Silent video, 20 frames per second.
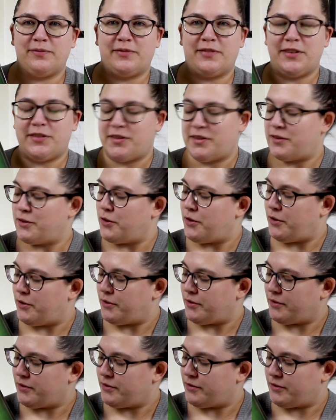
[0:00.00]
This is
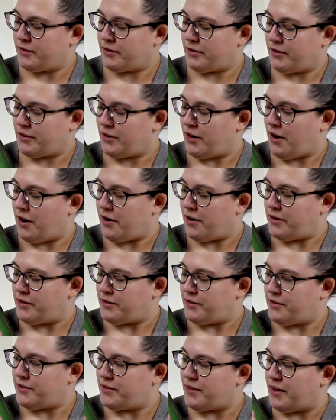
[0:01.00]
all
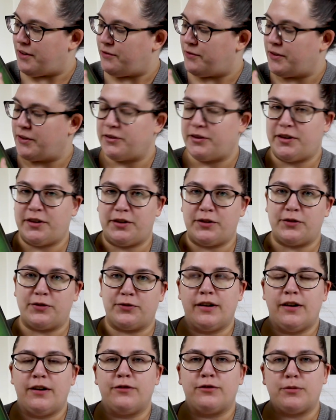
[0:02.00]
cards and
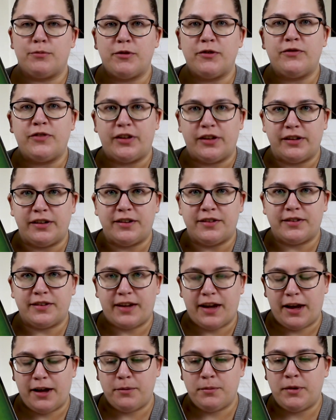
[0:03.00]
figurines from the Villainous
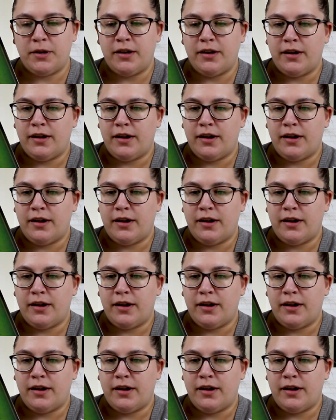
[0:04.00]
game,